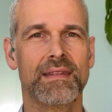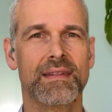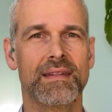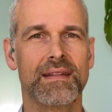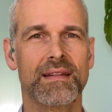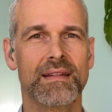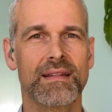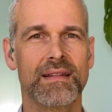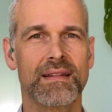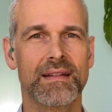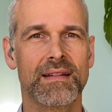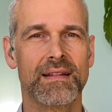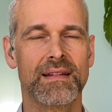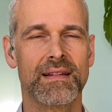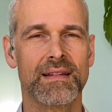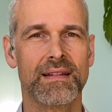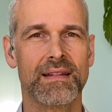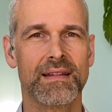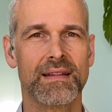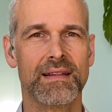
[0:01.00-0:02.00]

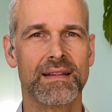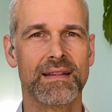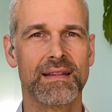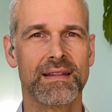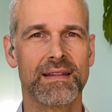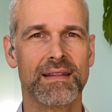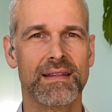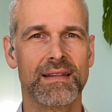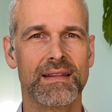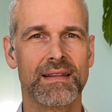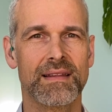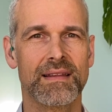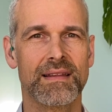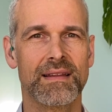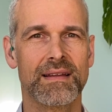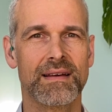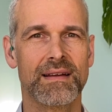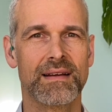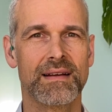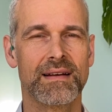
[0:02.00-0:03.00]

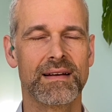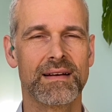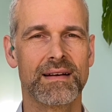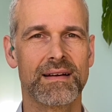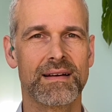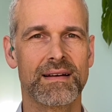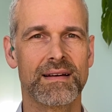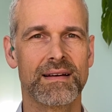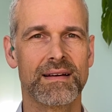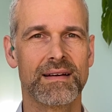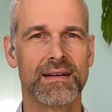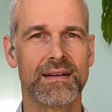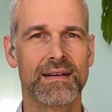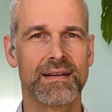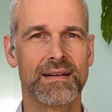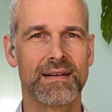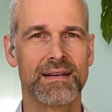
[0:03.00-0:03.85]
(silent)